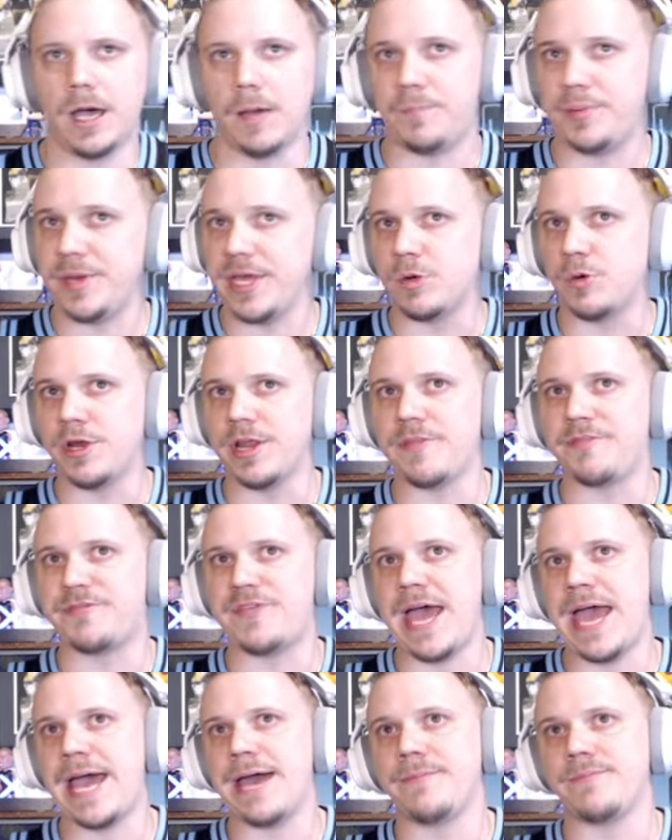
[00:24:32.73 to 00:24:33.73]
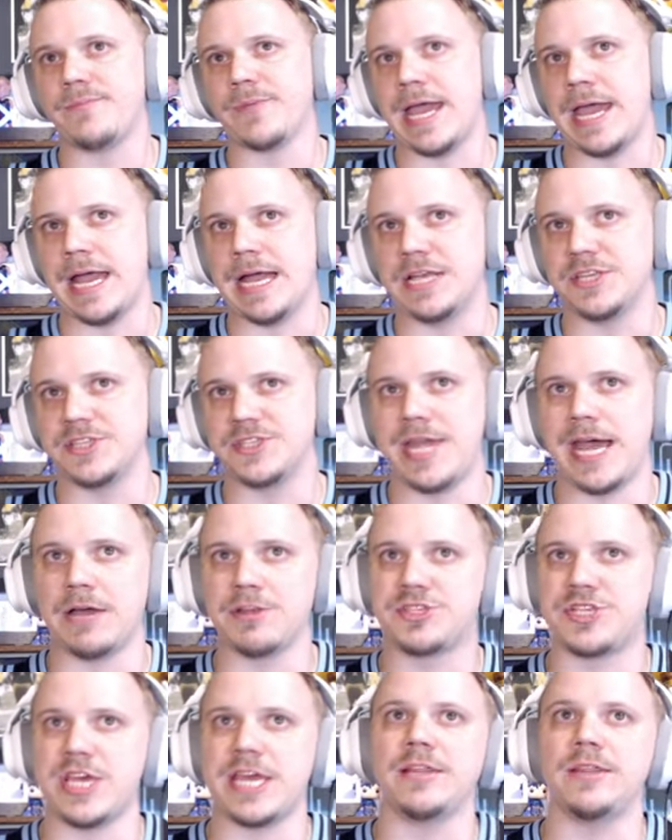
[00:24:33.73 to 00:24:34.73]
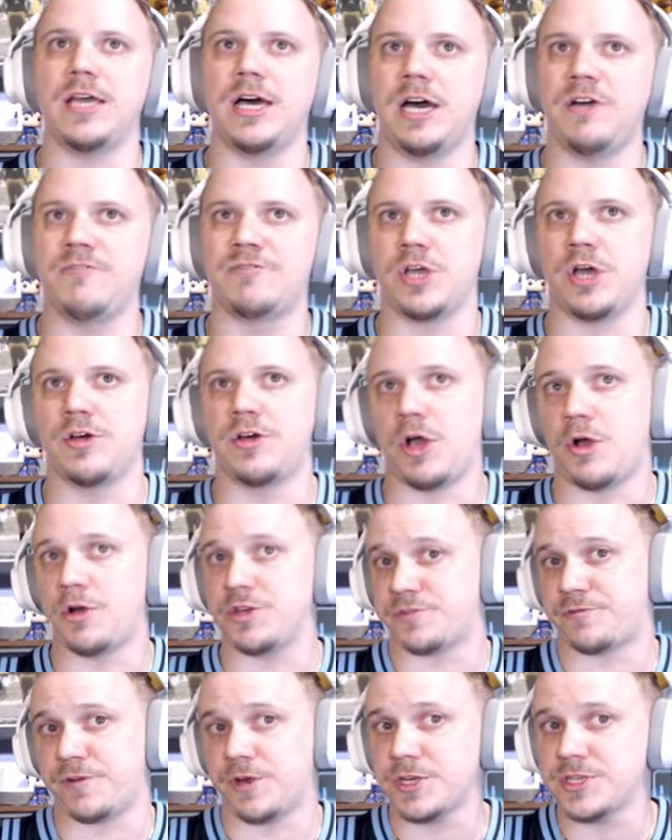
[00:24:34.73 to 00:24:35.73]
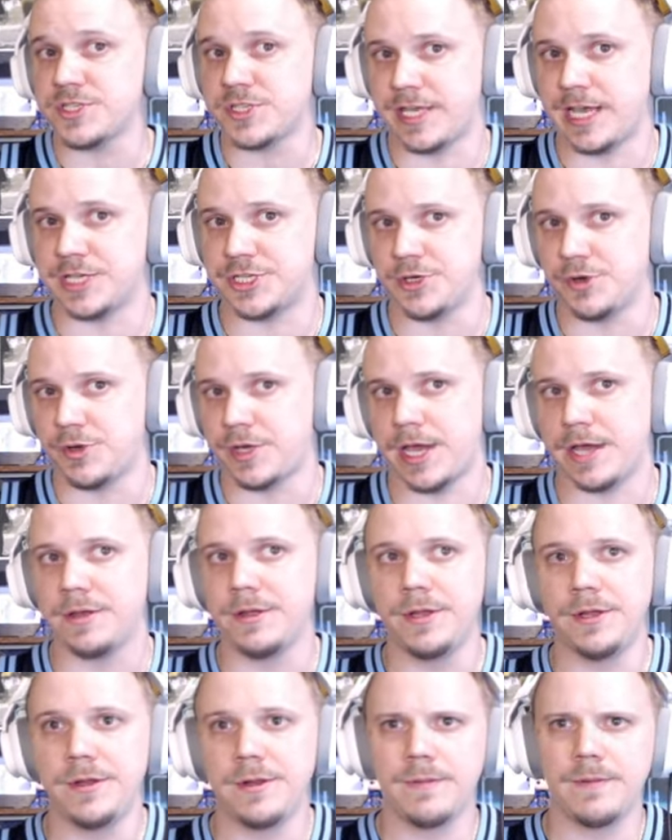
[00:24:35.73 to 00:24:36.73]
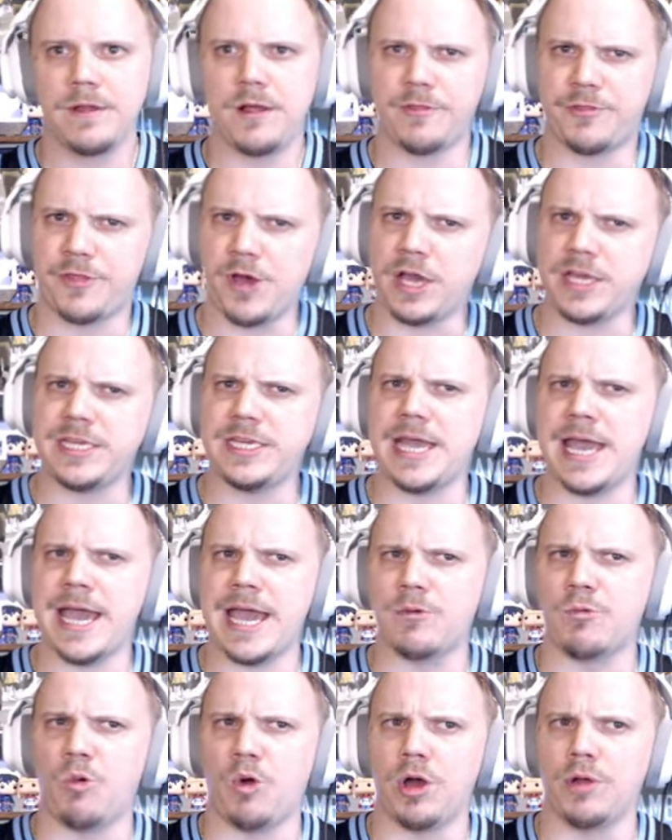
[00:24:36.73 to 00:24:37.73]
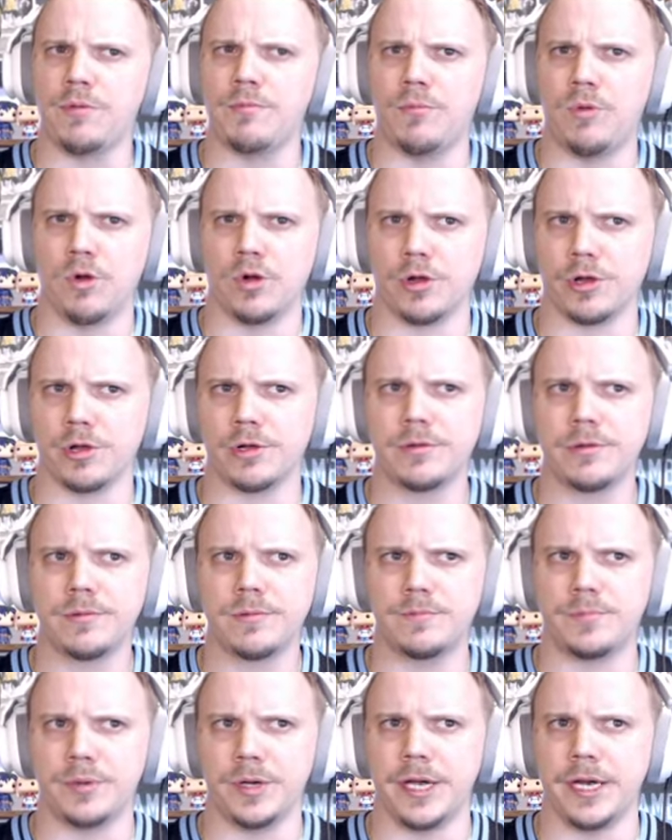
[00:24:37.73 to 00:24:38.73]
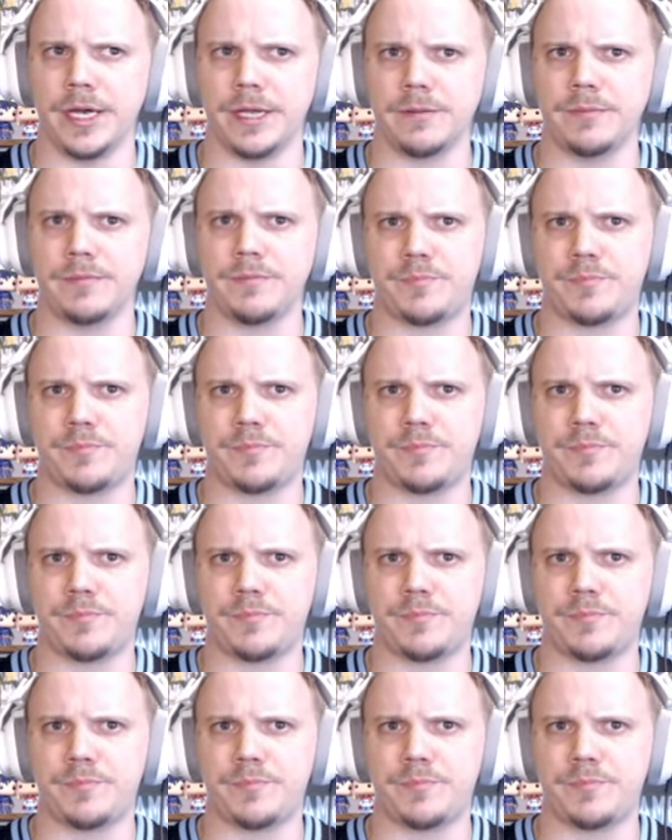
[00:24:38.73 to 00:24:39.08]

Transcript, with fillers: A big one at that, as now Jay Love go. Oh, his first catch. Okay, thought he had one more, but